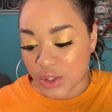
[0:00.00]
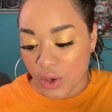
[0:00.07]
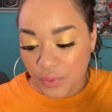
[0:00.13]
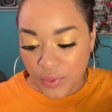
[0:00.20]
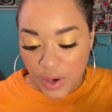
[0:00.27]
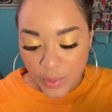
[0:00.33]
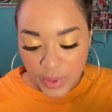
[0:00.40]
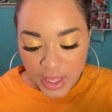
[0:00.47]
So
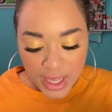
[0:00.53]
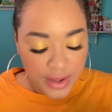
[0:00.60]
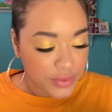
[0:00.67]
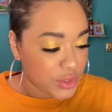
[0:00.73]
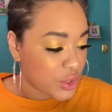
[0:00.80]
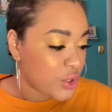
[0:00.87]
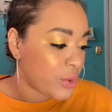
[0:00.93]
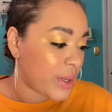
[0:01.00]
far we
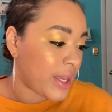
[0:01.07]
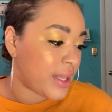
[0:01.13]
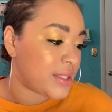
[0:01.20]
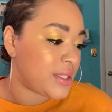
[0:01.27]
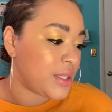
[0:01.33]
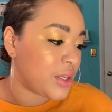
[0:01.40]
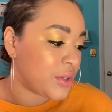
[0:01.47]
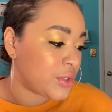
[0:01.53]
have two
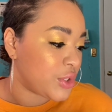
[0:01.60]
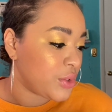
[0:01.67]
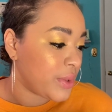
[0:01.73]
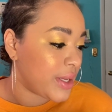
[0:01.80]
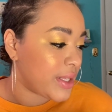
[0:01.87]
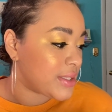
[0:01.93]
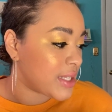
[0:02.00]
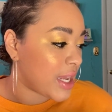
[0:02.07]
hits here, two
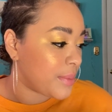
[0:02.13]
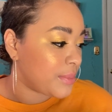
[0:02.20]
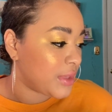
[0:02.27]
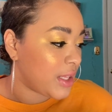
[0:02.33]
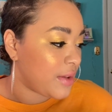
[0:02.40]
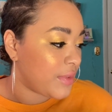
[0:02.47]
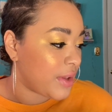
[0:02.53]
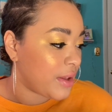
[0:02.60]
hits I'm
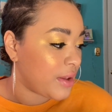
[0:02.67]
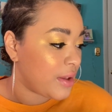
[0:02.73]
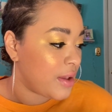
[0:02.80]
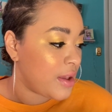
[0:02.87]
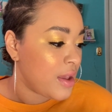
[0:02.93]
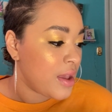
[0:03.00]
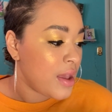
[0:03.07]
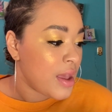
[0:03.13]
loving.
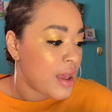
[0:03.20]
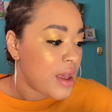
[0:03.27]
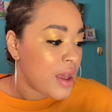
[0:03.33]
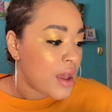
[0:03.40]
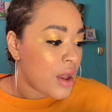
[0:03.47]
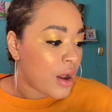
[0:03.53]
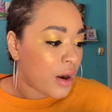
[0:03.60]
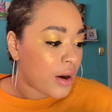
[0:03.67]

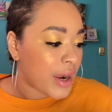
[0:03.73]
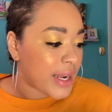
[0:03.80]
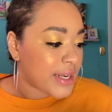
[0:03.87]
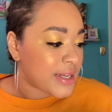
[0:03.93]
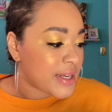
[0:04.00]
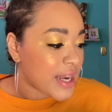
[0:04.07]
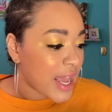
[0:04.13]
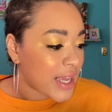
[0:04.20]
All right,
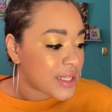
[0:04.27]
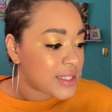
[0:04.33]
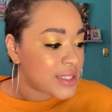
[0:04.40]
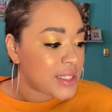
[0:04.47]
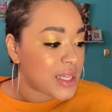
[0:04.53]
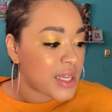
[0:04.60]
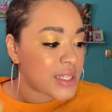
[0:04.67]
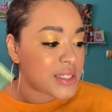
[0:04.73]

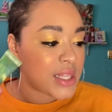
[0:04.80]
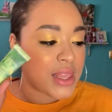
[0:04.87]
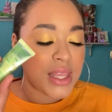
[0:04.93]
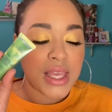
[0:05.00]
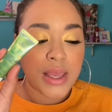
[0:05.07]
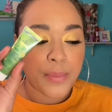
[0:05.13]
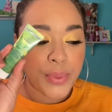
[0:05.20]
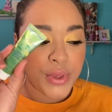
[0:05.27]
next is the